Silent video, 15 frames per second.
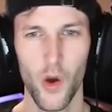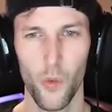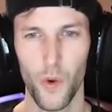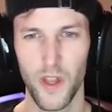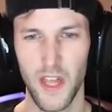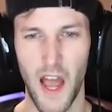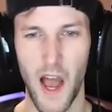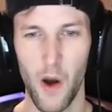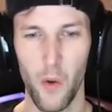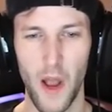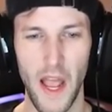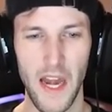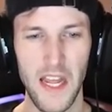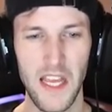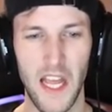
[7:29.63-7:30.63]
without
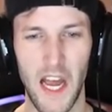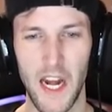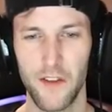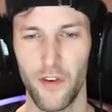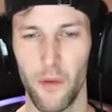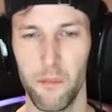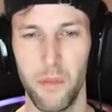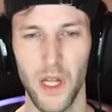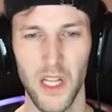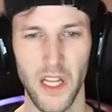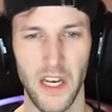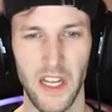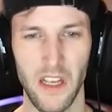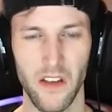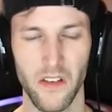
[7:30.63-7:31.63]
any kind of
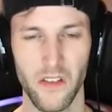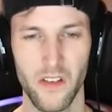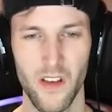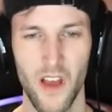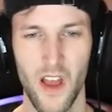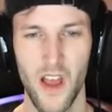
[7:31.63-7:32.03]
abilities?